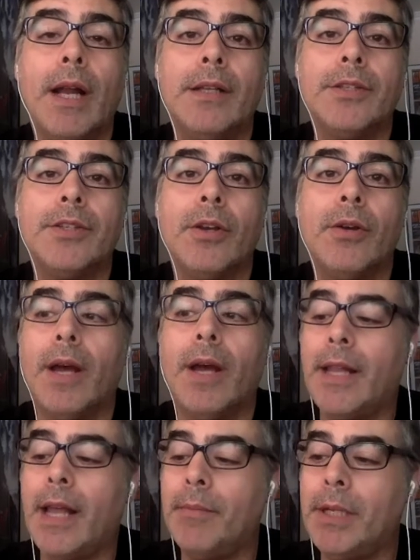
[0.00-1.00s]
And so
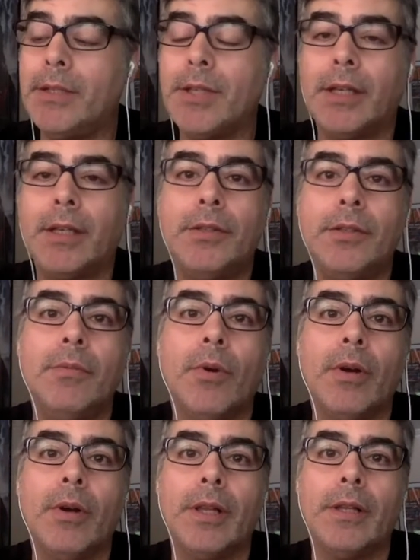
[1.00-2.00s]
that means I could do
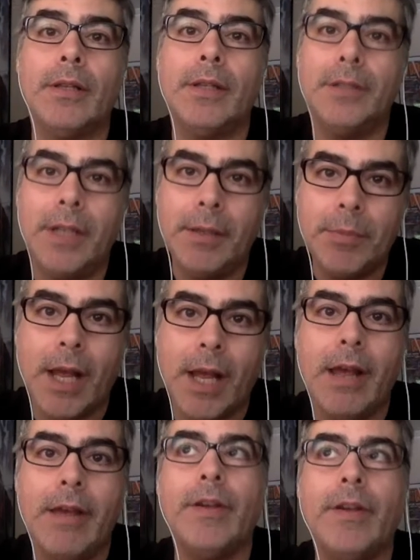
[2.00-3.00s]
more of the deep dive.